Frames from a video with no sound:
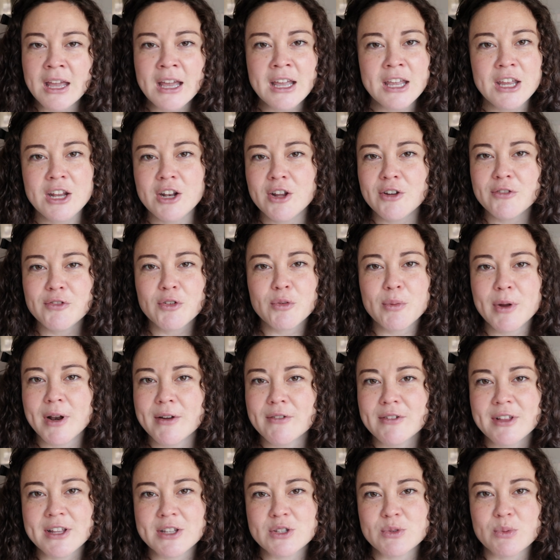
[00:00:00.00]
you know, for
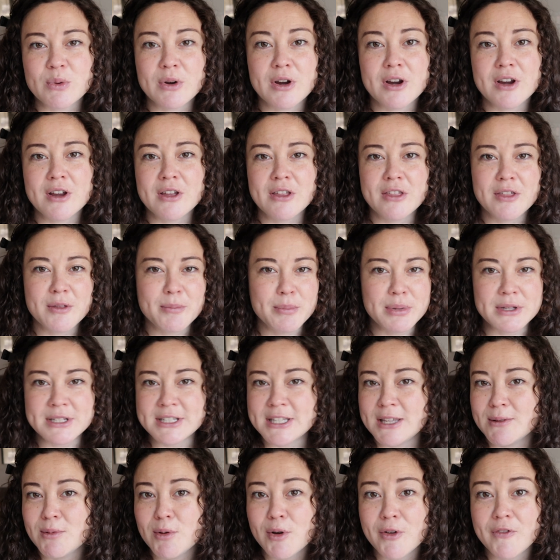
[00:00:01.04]
whatever that's worth,
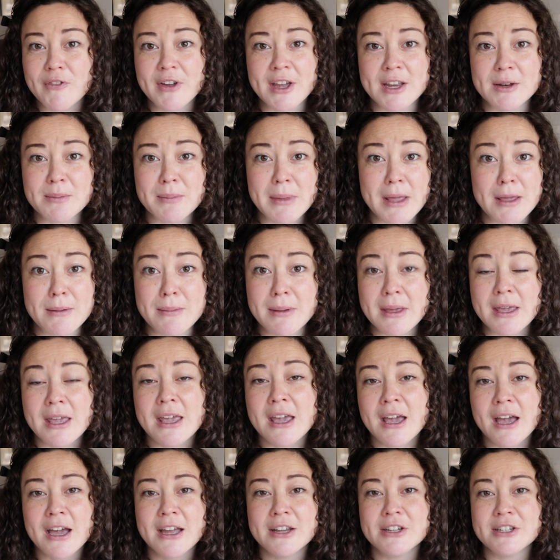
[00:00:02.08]
placebo effect maybe,
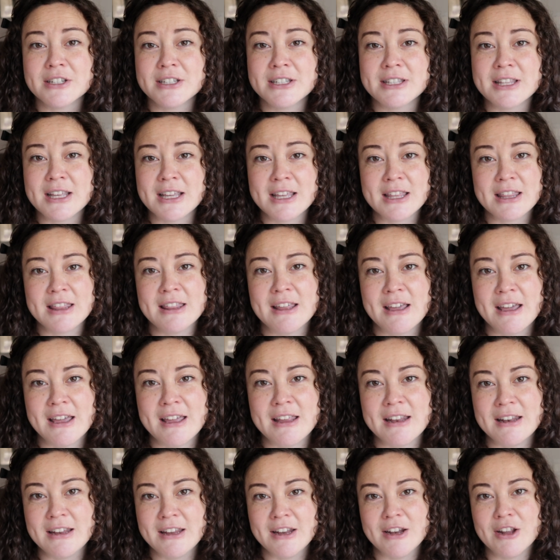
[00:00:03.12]
I just think
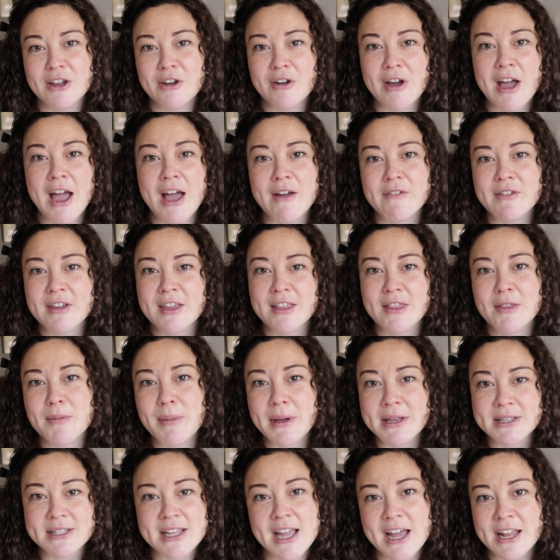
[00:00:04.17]
that, you know, having the
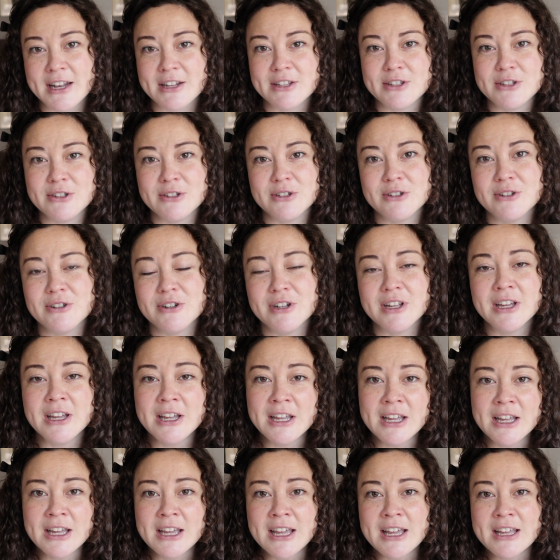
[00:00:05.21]
best attitude
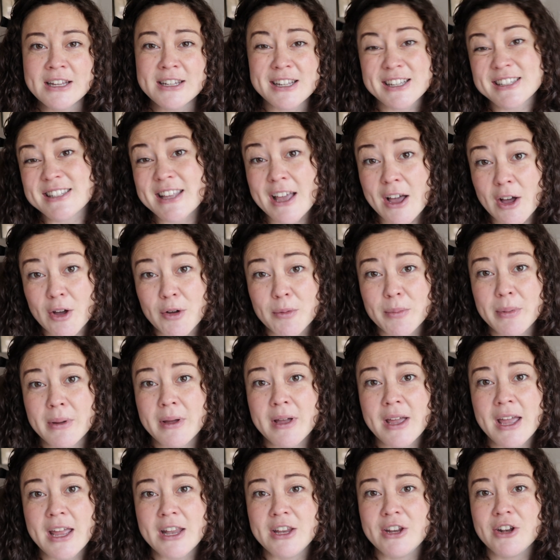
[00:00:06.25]
does help.
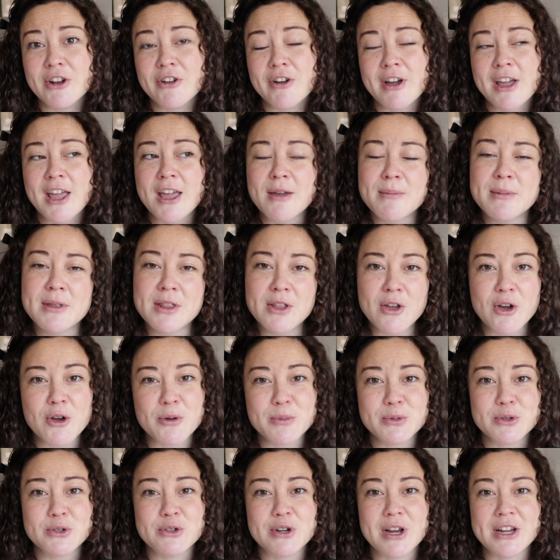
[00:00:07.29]
And you know, I am in the
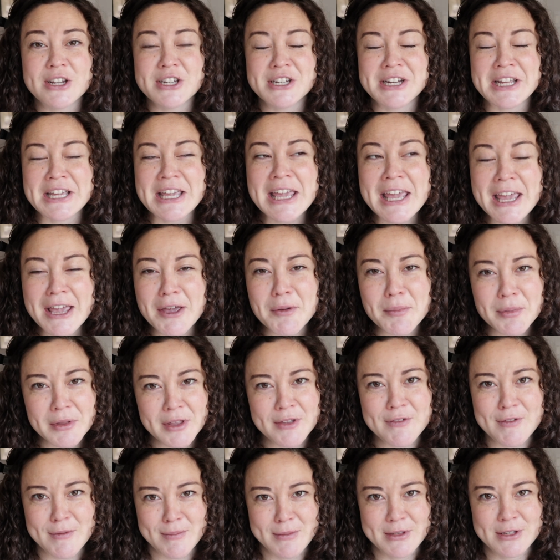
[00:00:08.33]
home stretch and I can't
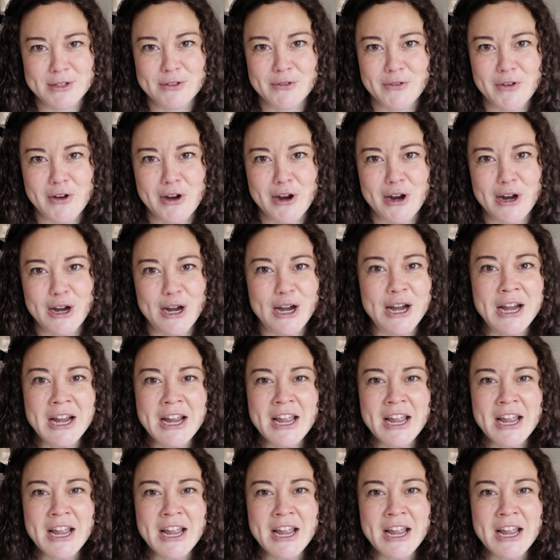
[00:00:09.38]
believe I'm this far.